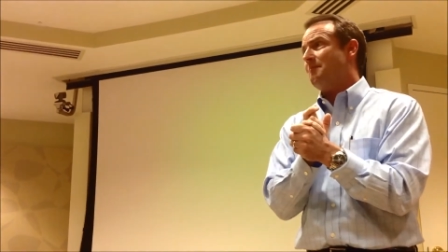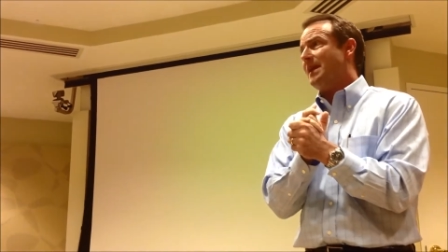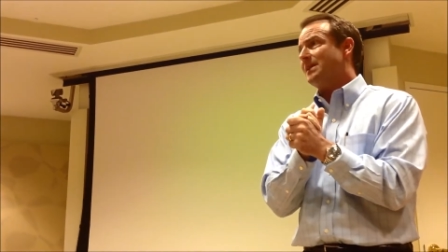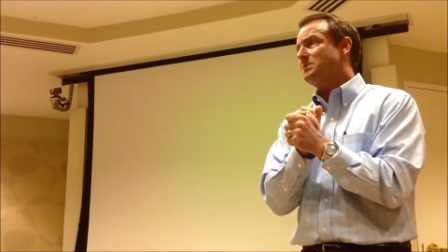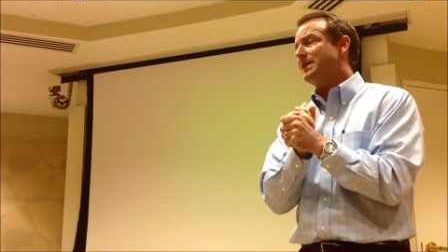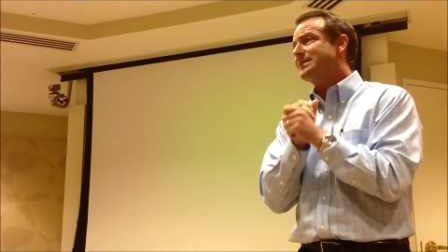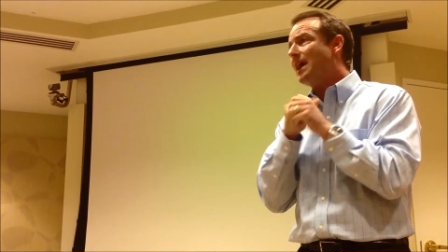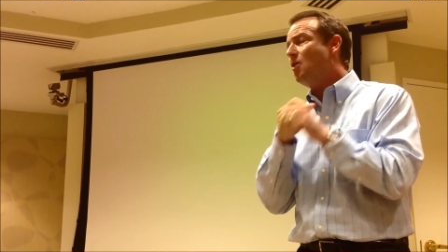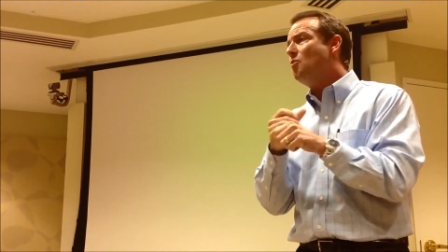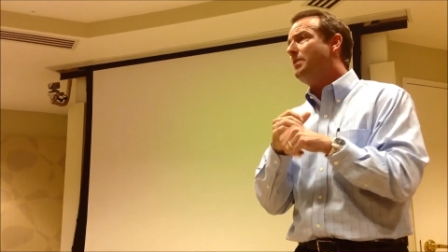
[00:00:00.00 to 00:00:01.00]
minutes because I
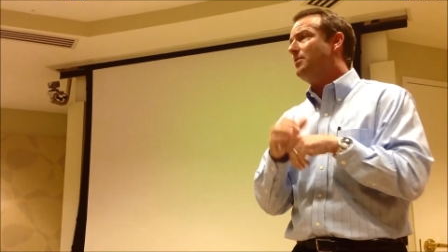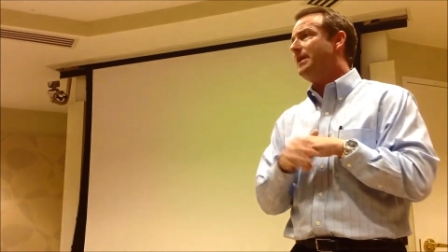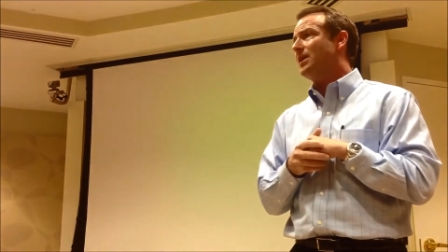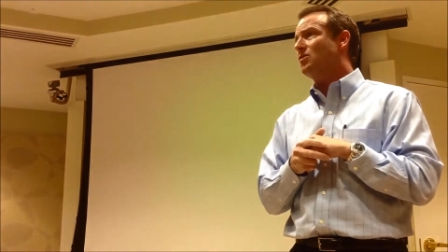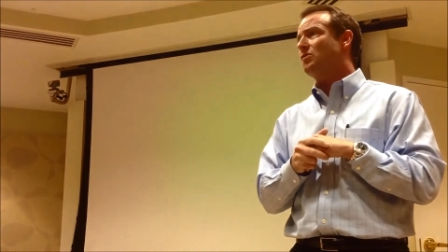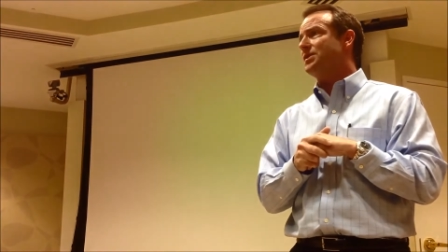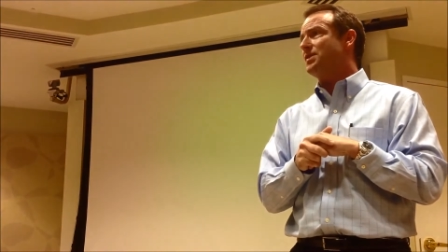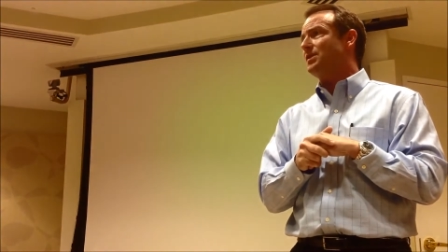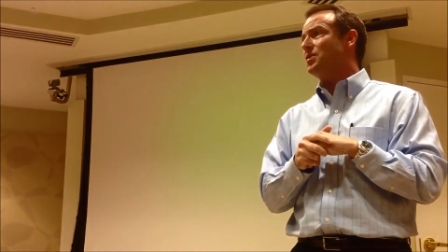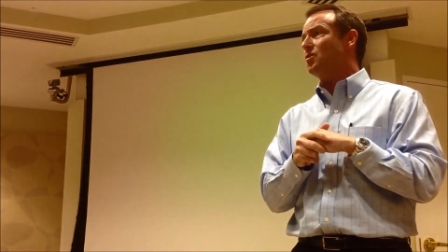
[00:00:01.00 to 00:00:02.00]
hope it'll be
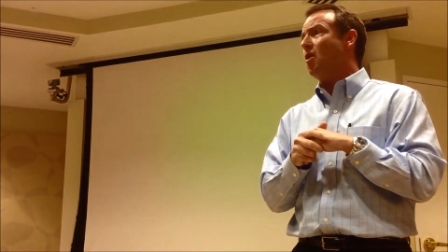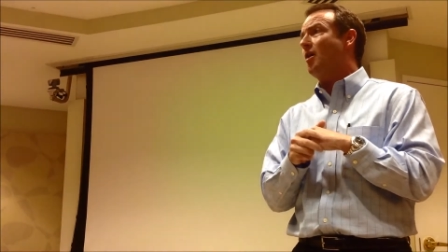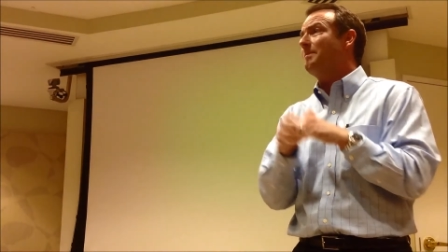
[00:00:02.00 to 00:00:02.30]
encouraging to your heart.